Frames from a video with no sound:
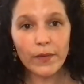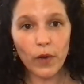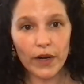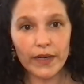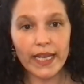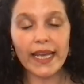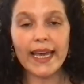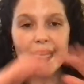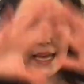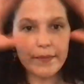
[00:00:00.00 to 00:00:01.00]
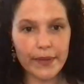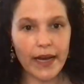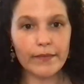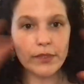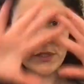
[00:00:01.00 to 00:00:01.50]
worry it can
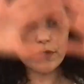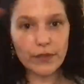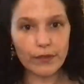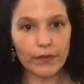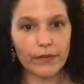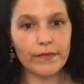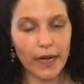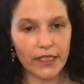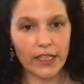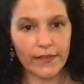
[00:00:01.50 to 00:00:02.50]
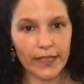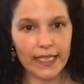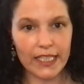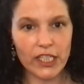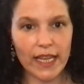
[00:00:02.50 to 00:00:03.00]
become too much of a
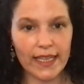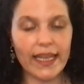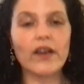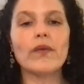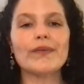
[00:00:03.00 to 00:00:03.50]
cliche like that.